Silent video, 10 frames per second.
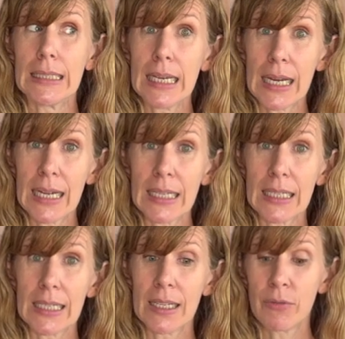Yet
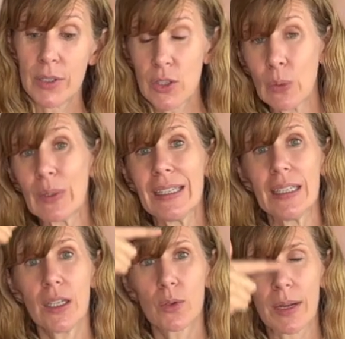if we don't
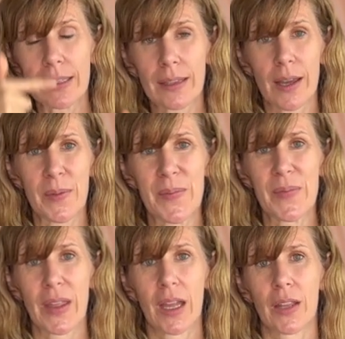integrate
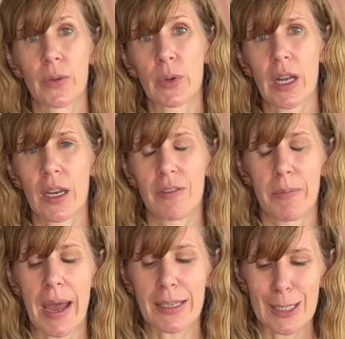them, then we're kind of a
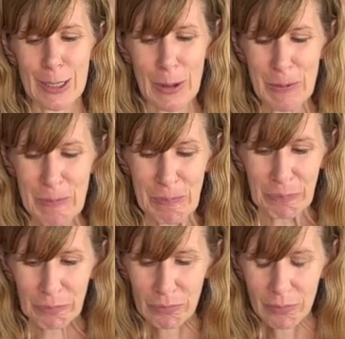mess. So
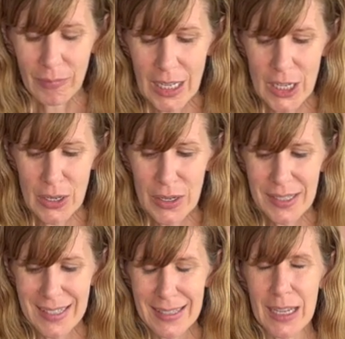here
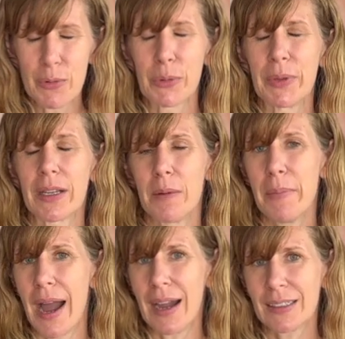is the thing. When we come
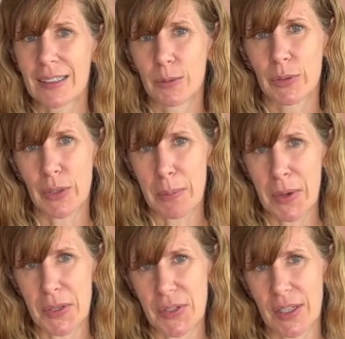back with our
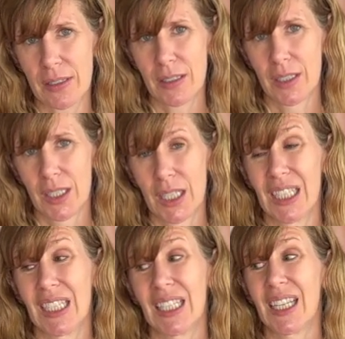person,
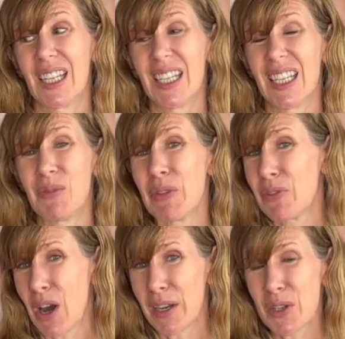
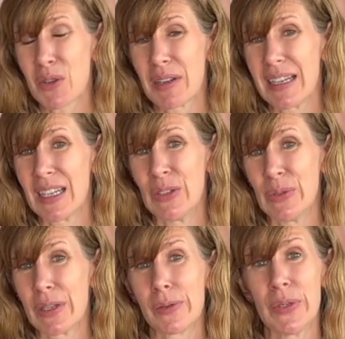we've got to create a
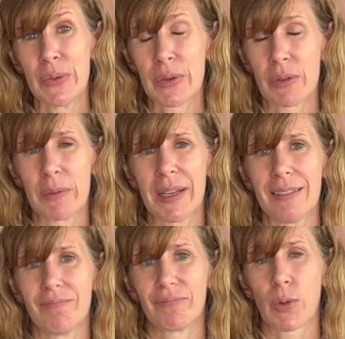new agreement
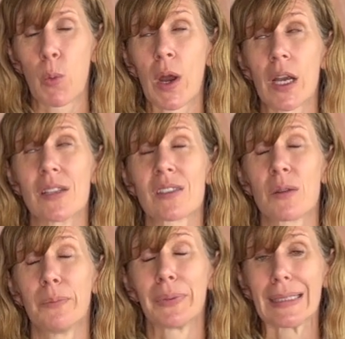where it's
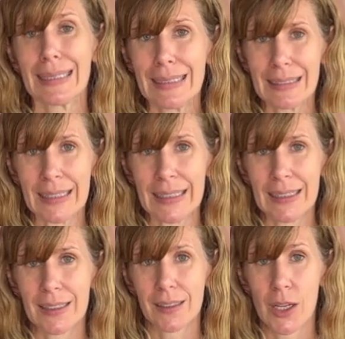completely
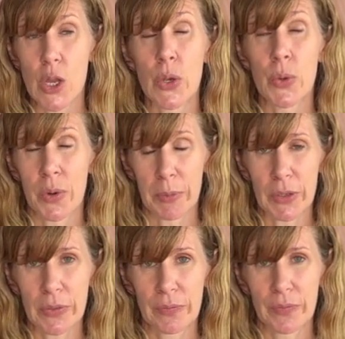
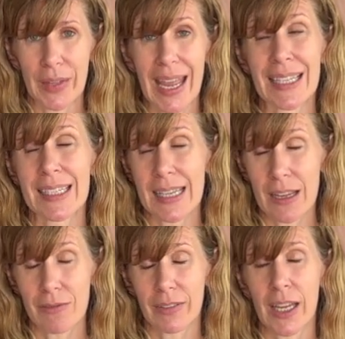normal and
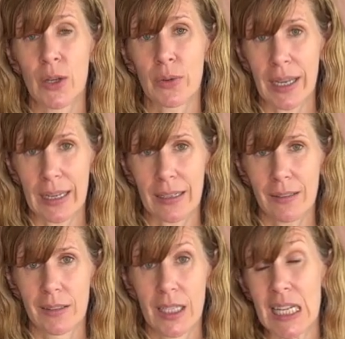safe and okay
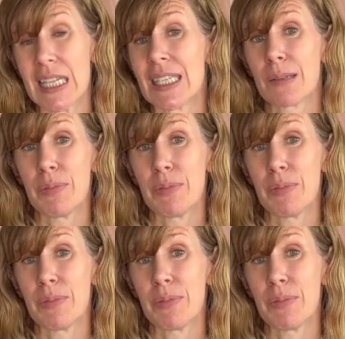to